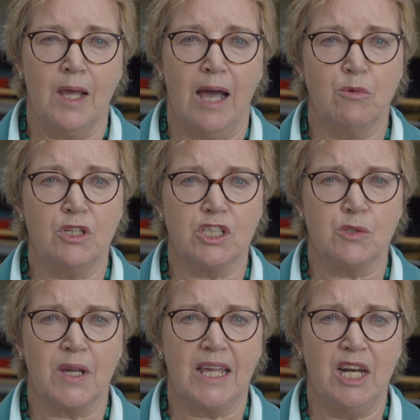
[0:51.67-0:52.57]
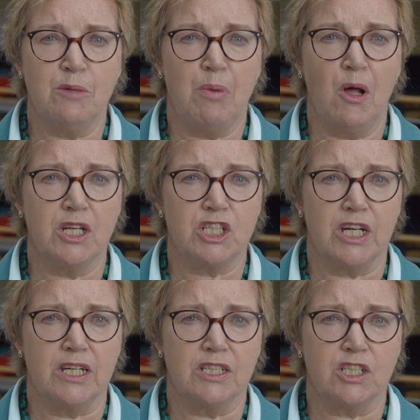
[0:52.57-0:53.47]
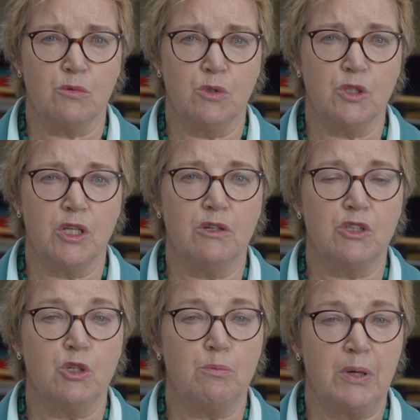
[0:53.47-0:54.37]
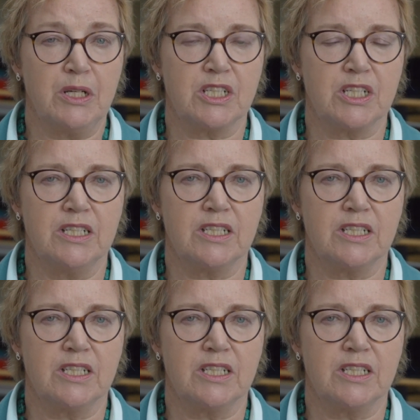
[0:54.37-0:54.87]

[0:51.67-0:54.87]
I want to again apologise to all those who personally